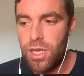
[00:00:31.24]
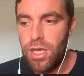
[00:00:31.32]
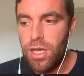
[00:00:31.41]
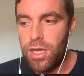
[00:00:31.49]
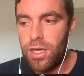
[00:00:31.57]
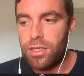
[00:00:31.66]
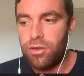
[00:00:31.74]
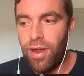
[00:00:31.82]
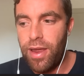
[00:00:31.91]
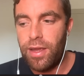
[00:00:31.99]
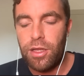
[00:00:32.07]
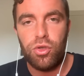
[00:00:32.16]

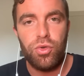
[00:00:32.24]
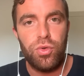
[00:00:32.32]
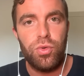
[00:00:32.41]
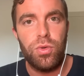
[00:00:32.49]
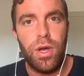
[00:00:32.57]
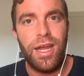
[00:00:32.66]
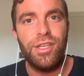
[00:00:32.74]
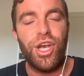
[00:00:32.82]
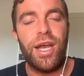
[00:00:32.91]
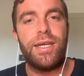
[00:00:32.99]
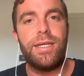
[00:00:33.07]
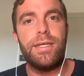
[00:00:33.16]
trying to
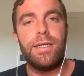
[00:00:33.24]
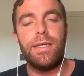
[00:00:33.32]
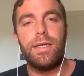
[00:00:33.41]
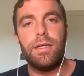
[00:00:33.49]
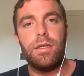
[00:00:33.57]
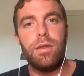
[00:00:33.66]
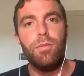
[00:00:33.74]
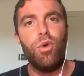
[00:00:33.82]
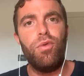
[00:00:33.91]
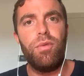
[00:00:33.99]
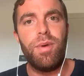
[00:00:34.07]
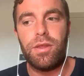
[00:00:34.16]
hijack the
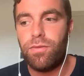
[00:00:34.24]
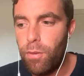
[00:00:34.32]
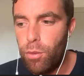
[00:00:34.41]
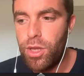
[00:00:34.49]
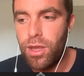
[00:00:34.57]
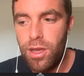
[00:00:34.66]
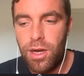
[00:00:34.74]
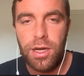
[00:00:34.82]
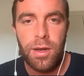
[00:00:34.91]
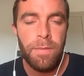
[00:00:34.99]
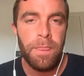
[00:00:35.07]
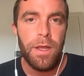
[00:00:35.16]
move, but from what I heard,
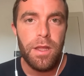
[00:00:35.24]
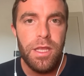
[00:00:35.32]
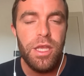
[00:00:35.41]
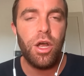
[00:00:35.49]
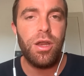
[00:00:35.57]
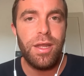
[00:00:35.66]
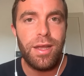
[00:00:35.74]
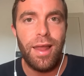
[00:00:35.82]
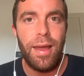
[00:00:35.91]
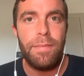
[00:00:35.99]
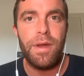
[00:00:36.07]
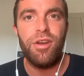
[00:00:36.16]
the only
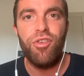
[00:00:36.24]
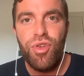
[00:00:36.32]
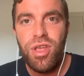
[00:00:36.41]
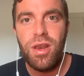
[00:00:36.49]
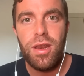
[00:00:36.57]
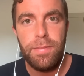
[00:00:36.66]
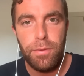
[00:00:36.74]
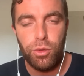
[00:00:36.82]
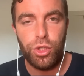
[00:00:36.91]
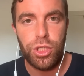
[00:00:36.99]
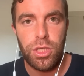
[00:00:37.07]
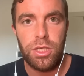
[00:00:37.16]
club really
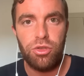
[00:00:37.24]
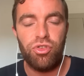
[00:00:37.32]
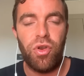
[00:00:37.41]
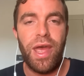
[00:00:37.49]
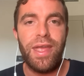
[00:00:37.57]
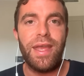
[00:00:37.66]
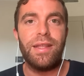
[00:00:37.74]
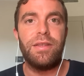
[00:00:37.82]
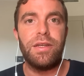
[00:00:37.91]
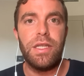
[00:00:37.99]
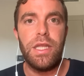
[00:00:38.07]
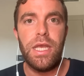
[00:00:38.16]
pushing to try
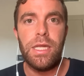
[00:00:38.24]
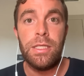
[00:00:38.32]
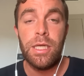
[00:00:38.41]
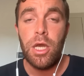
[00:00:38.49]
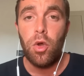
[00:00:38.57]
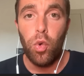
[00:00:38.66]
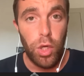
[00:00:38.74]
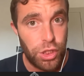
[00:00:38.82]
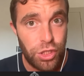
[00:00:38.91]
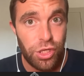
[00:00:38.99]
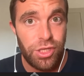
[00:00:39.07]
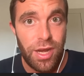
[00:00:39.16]
enter the deal was
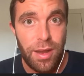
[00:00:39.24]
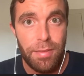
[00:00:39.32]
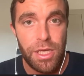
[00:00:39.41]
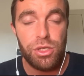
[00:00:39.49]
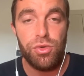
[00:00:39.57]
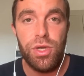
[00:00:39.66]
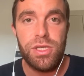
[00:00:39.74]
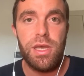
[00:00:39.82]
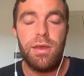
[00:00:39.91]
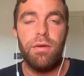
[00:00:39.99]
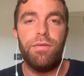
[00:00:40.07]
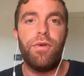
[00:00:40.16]
Tottenham. As soon as they
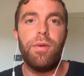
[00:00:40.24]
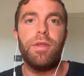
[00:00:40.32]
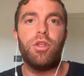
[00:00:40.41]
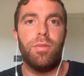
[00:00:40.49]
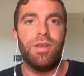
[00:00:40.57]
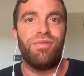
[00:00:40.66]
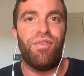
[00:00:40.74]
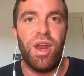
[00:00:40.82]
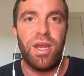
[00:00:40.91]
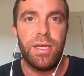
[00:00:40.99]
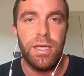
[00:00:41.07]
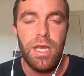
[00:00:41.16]
confirmed Thomas
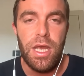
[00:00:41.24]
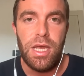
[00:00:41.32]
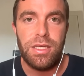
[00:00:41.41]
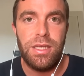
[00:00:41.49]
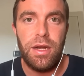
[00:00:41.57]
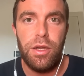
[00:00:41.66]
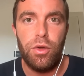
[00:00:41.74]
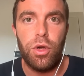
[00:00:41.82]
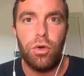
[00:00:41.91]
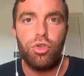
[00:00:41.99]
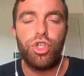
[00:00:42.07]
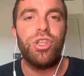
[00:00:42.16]
Frank as their new
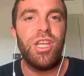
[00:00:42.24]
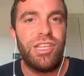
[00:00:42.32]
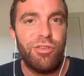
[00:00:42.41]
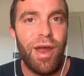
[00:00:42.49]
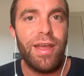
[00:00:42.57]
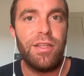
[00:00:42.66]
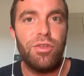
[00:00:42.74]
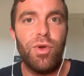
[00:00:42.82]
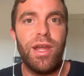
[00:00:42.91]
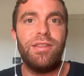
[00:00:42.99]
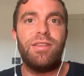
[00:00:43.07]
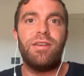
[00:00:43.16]
coach, they tried to
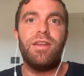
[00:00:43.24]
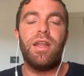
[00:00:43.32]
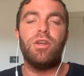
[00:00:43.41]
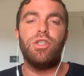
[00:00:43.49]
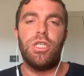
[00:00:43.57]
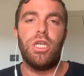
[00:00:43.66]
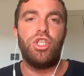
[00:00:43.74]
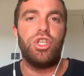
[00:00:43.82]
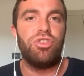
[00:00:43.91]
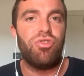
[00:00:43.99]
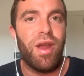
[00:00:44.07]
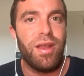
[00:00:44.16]
enter the
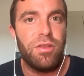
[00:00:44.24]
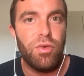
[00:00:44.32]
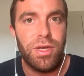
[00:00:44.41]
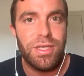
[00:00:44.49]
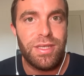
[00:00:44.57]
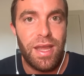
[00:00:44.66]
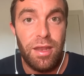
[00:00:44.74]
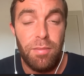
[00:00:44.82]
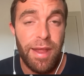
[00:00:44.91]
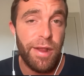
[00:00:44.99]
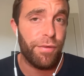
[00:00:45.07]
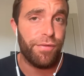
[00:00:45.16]
negotiation, tried to understand
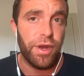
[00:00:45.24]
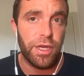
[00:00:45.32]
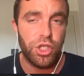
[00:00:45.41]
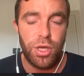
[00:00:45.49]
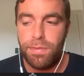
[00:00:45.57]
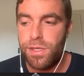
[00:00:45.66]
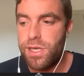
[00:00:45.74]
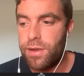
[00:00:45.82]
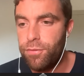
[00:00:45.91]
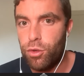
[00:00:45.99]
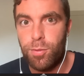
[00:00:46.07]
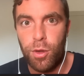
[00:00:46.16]
by offering Champions League
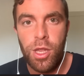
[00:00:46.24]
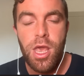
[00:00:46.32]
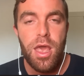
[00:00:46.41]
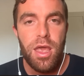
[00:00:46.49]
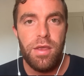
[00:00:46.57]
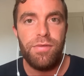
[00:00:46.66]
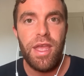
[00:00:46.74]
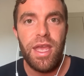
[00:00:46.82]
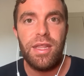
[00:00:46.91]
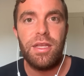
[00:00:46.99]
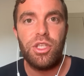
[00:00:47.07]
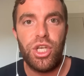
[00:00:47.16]
football if they
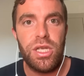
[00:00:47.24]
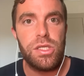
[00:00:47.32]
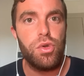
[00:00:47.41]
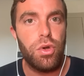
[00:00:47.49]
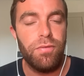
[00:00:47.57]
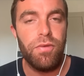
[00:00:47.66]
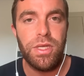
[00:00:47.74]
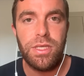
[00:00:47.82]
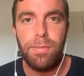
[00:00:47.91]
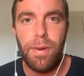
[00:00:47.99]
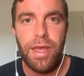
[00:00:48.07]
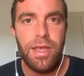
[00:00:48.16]
had the chance to convince the
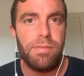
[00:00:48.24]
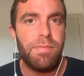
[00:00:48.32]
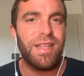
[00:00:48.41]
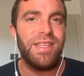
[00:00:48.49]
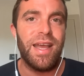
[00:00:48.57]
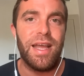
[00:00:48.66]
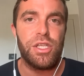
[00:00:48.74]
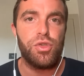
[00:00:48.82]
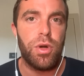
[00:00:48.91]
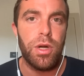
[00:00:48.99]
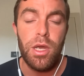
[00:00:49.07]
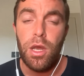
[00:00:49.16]
player, but the
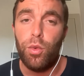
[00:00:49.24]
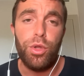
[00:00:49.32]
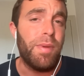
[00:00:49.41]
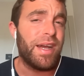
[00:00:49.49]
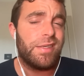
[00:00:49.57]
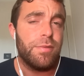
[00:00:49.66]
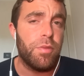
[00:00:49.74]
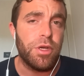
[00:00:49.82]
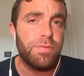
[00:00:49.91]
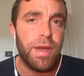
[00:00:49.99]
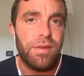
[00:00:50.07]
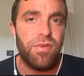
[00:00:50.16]
answer, with maximum
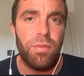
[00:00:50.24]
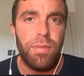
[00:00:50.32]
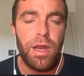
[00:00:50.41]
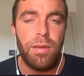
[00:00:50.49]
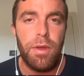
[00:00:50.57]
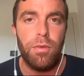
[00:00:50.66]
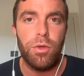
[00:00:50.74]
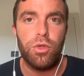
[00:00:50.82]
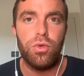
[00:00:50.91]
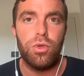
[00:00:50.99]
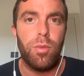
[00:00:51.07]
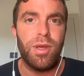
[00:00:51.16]
respect from Bryan Mbeumo
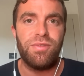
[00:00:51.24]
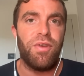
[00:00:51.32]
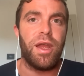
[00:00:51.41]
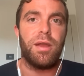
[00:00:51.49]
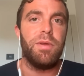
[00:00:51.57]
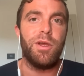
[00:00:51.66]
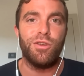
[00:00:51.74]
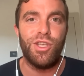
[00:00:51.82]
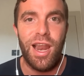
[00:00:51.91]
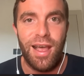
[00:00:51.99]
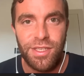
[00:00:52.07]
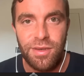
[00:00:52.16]
to Thomas Frank because he
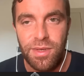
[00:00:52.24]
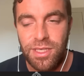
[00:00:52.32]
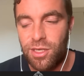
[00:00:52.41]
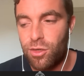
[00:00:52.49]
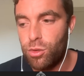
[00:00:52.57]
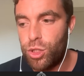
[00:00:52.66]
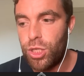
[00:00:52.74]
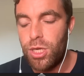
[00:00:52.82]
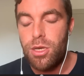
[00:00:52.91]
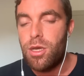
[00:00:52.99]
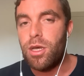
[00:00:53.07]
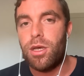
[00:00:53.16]
loves him as a coach,
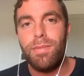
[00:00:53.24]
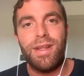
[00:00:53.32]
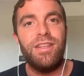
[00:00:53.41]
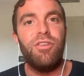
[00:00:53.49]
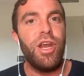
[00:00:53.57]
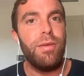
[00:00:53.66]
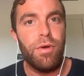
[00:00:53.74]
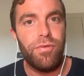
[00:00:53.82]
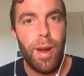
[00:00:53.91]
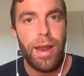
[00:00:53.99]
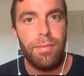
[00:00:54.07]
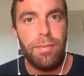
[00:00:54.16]
but the dream of
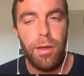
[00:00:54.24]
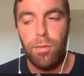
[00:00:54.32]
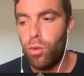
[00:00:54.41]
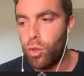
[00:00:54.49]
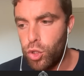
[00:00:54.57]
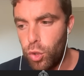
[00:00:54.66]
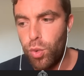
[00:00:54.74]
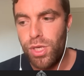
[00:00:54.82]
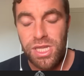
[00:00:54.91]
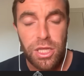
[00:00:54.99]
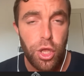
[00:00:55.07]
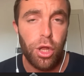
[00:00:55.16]
Bryan Mbeumo was always
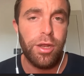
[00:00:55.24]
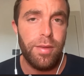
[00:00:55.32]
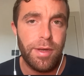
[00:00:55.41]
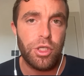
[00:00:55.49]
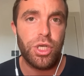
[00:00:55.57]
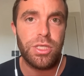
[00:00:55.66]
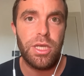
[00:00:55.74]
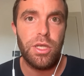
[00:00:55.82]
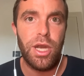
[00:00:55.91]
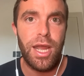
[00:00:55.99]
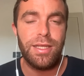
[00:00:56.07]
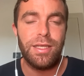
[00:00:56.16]
and only Manchester
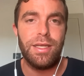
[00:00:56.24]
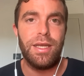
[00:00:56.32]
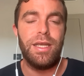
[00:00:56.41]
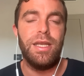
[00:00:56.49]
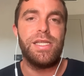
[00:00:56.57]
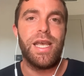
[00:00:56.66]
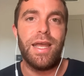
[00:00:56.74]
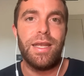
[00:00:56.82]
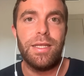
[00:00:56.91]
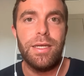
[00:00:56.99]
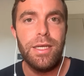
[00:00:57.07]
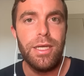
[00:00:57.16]
United. He
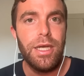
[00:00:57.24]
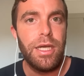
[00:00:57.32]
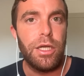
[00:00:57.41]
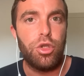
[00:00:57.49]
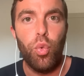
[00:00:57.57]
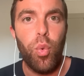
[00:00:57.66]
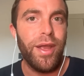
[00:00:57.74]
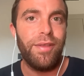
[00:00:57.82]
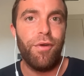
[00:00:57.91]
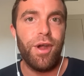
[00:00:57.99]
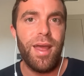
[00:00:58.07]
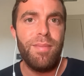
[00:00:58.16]
decided to wait
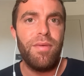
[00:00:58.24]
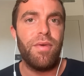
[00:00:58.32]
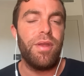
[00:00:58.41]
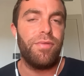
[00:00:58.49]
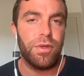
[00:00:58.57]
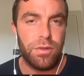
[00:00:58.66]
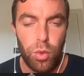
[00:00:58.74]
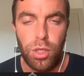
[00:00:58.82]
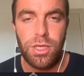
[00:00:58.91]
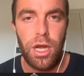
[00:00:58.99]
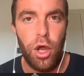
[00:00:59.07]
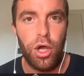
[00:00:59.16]
for them, even if it was
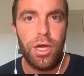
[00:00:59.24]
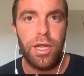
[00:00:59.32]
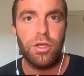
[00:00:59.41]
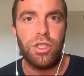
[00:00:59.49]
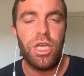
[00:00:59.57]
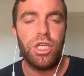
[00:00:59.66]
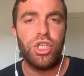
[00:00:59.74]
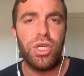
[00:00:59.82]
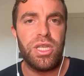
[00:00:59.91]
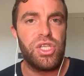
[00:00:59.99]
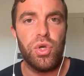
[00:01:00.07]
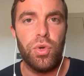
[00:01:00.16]
a long negotiation,
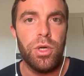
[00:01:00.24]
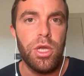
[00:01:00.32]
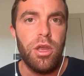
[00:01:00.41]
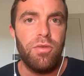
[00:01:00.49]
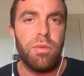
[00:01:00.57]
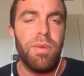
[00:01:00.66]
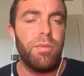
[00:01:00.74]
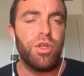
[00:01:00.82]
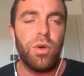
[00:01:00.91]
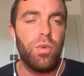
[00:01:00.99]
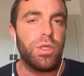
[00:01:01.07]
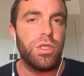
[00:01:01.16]
and so for Mbeumo there
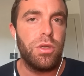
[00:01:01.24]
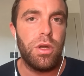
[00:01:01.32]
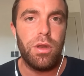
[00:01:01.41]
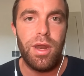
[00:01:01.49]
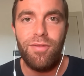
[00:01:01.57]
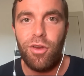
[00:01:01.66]
was never a